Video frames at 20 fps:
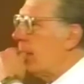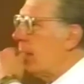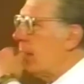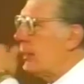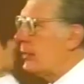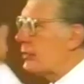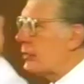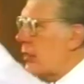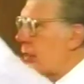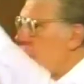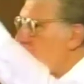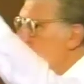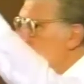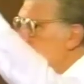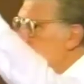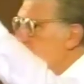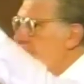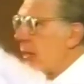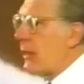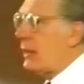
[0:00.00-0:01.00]
its
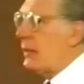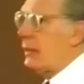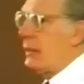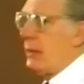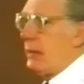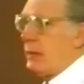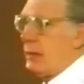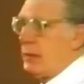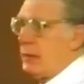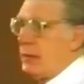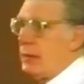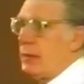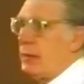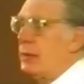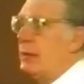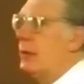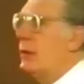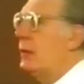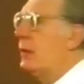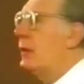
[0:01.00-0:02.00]
corresponding
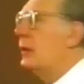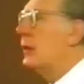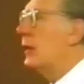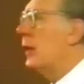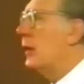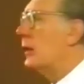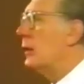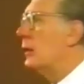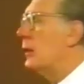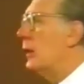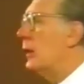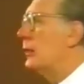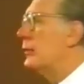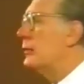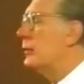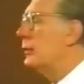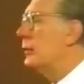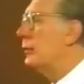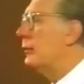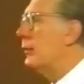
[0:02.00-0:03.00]

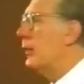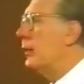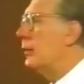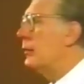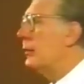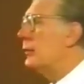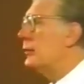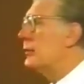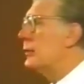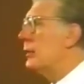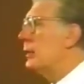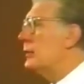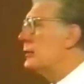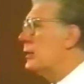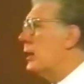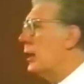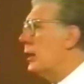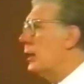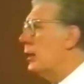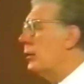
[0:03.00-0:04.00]
technological development. So let's
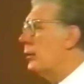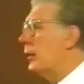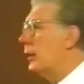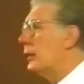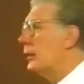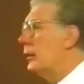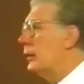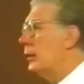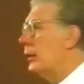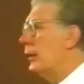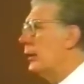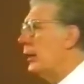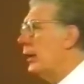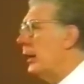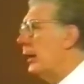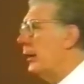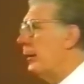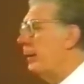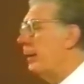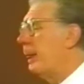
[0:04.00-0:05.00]
take a quick look at
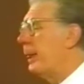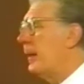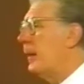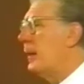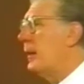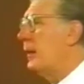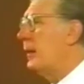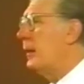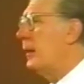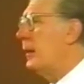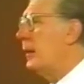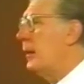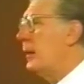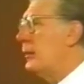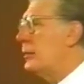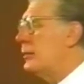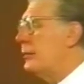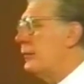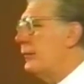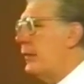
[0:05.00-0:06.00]
that.
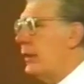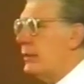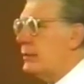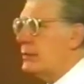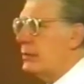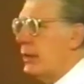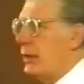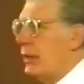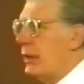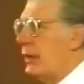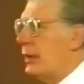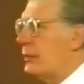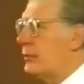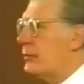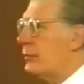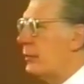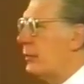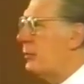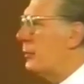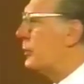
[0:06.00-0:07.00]
It's a fascinating
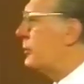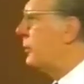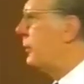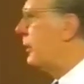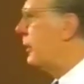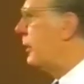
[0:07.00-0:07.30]
history which we